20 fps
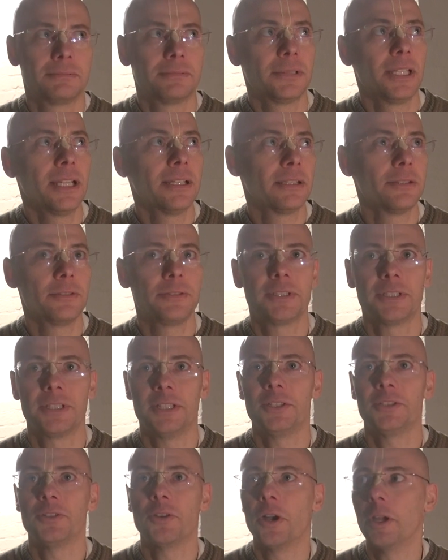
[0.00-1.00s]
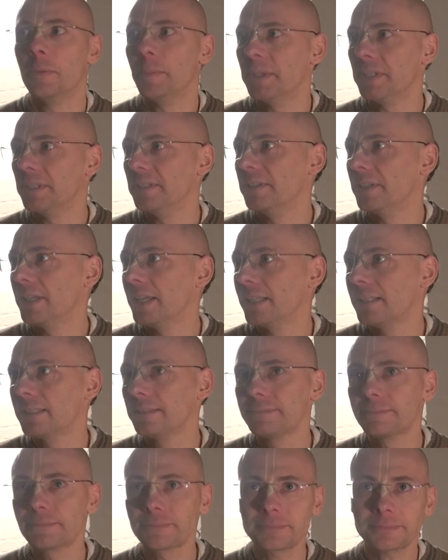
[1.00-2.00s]
Yeah, there is an enjoyment in that.
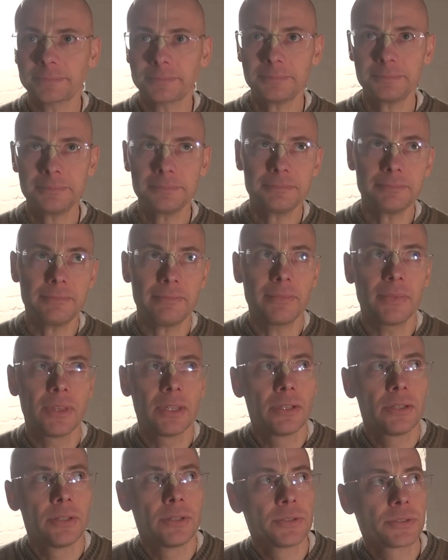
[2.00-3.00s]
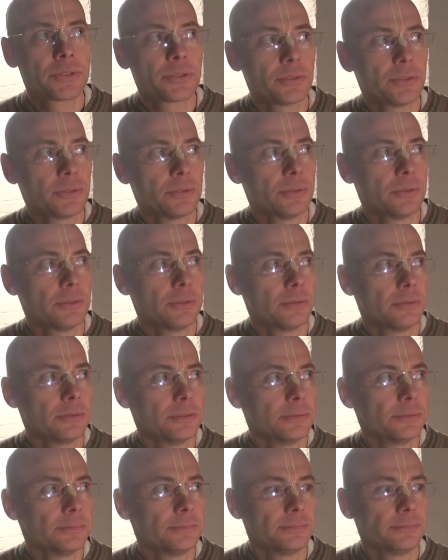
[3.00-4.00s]

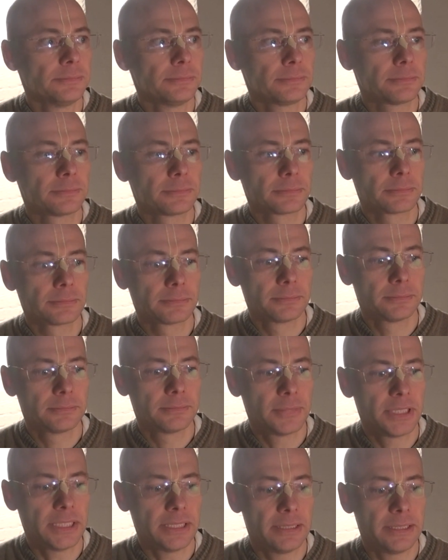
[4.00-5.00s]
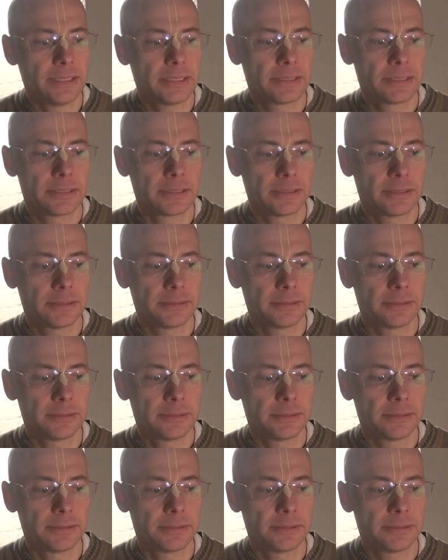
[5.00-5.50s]
So, in this